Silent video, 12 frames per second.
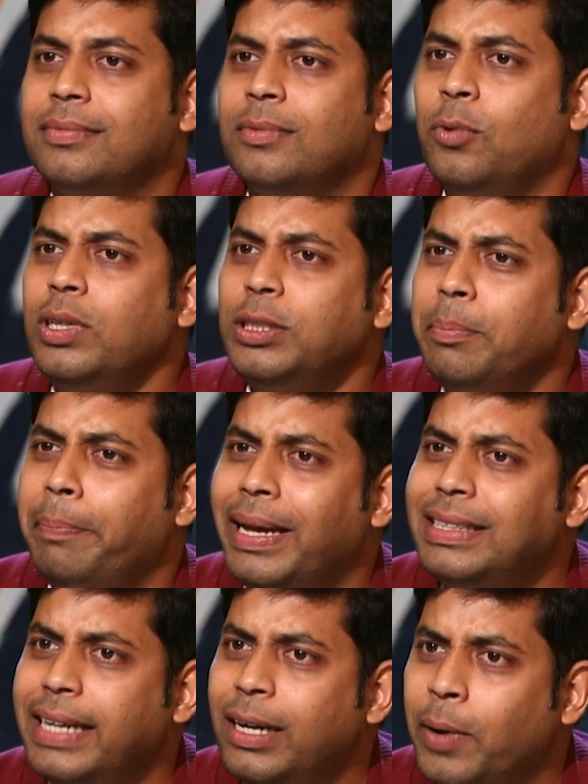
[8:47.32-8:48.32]
What's your
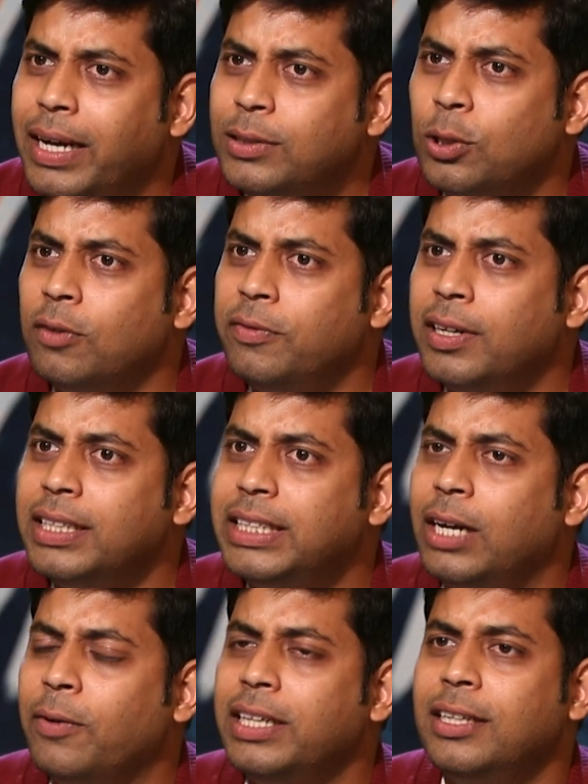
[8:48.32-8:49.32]
best advice or the worst
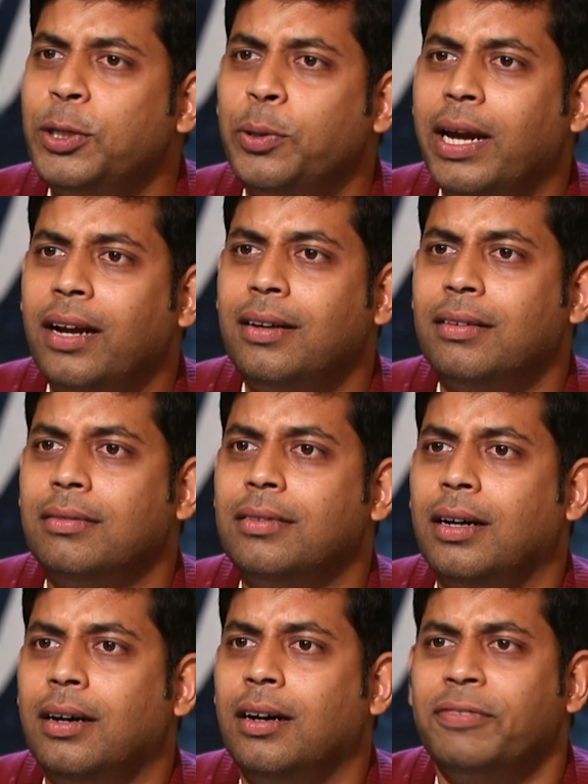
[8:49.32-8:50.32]
advice that you get
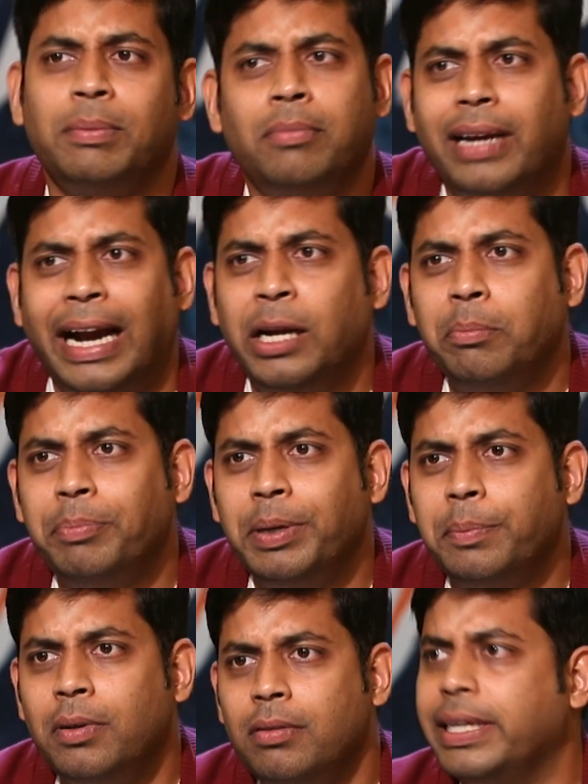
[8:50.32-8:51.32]
from random
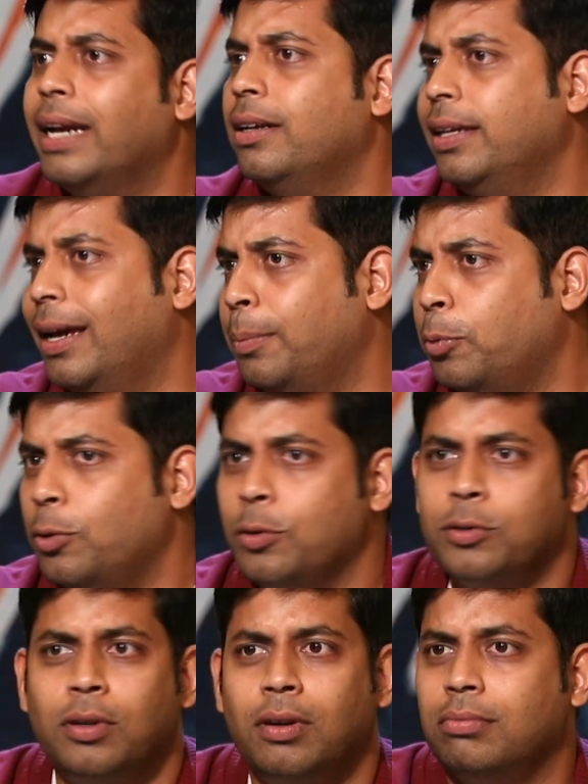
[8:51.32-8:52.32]
people, say at the airports
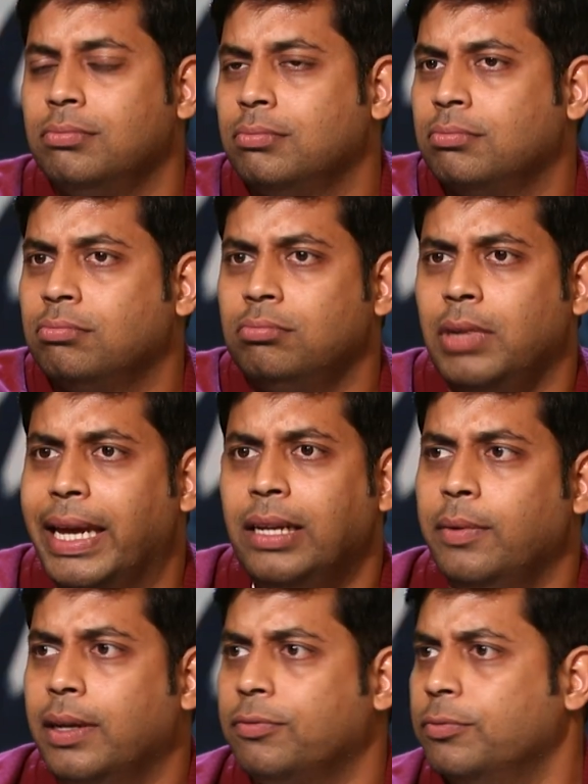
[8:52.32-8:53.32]
or
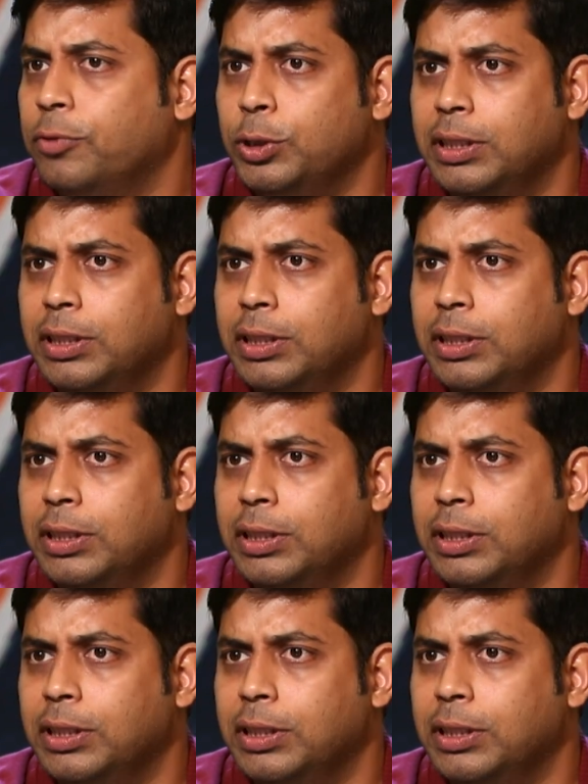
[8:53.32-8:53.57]
anywhere for gym?